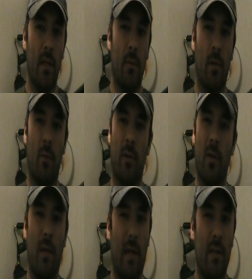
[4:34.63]
You probably want to
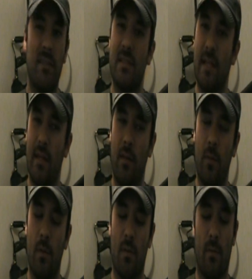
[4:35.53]
go down to
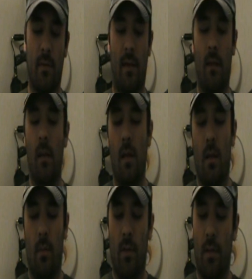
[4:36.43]
682 or something like that,
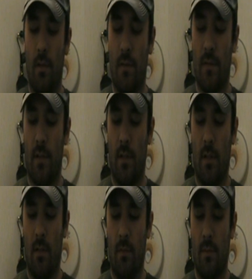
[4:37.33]
because
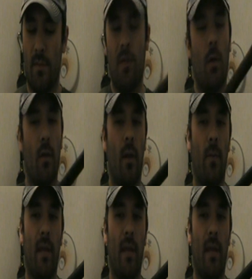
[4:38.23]
still a lot of